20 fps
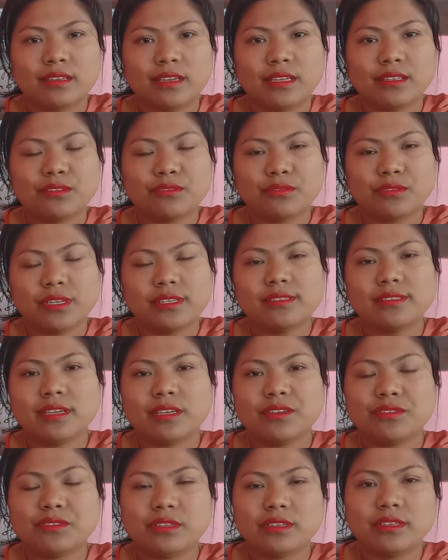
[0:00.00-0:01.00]
in today's
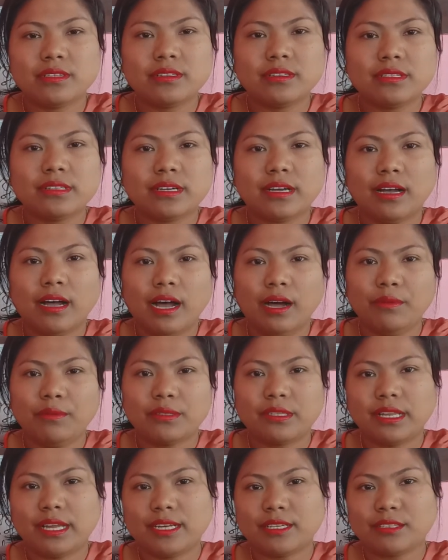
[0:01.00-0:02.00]
session i
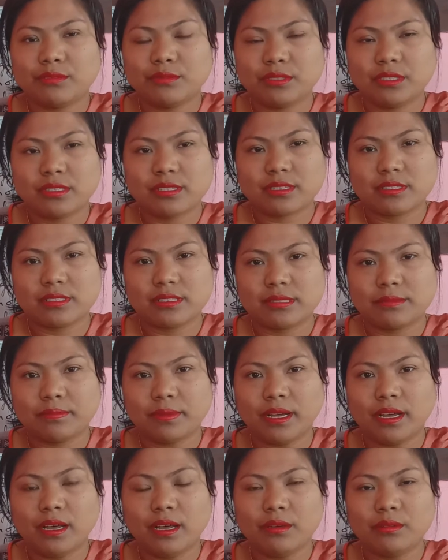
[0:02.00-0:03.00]
would like to discuss
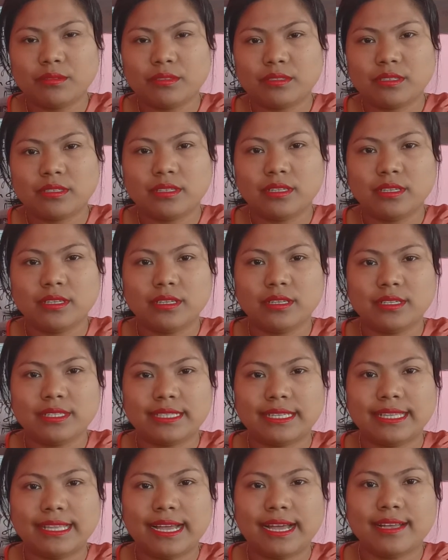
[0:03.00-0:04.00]
about uh,
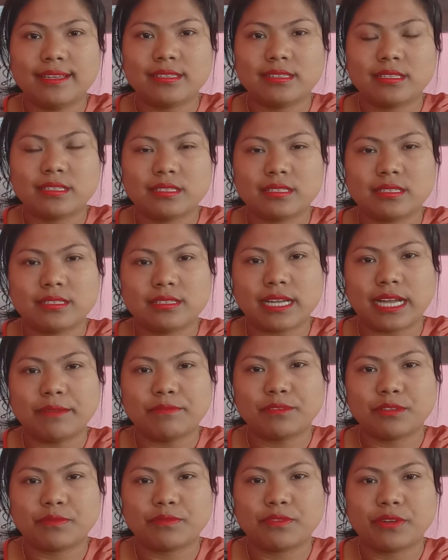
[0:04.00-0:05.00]
the last
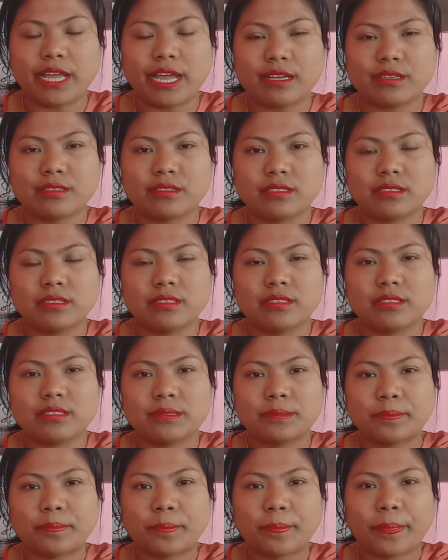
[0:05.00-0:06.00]
types of reactions
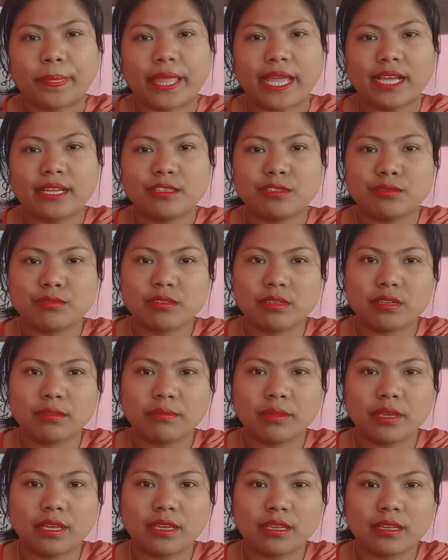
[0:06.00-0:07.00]

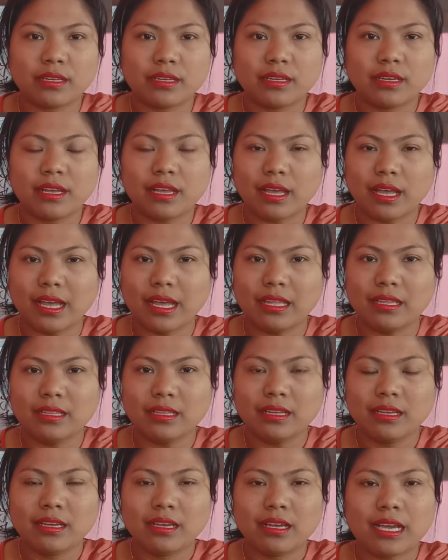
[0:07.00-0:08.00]
exothermic
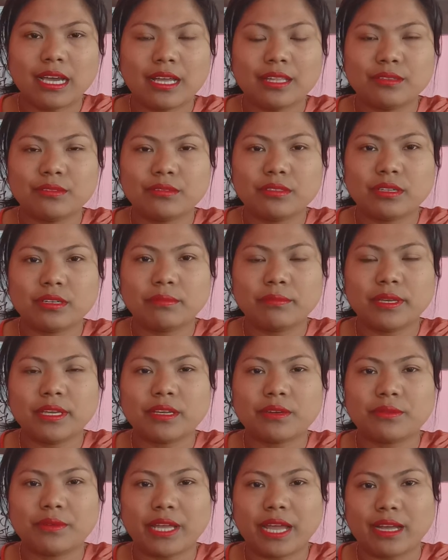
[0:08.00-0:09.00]
and
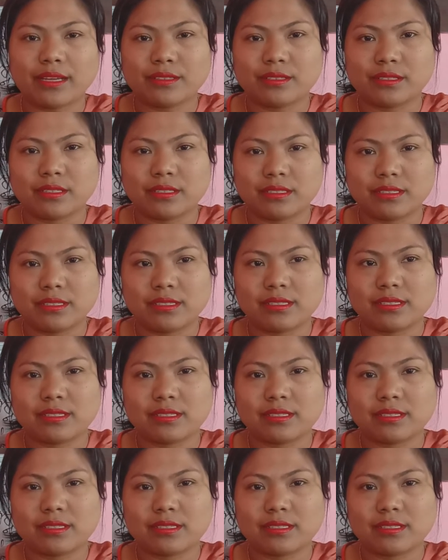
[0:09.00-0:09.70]
endothermic reactions